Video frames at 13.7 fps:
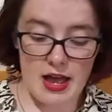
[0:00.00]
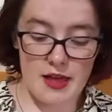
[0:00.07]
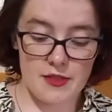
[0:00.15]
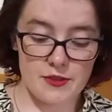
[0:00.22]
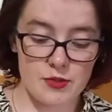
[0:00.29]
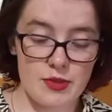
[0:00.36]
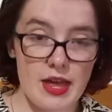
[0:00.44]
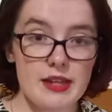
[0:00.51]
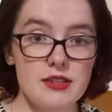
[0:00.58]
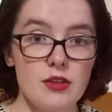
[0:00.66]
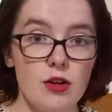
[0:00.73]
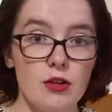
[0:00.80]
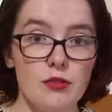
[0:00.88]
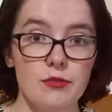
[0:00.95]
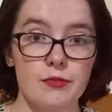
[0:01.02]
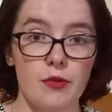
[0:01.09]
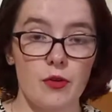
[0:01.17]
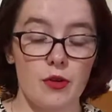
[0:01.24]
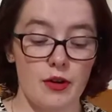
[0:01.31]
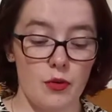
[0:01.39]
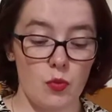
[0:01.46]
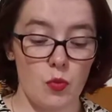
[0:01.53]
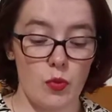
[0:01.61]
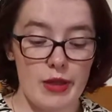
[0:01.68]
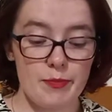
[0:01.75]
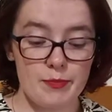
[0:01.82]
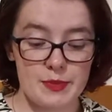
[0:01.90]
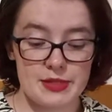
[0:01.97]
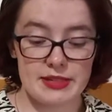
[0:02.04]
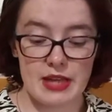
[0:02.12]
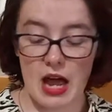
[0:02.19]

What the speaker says: So that is all for whips.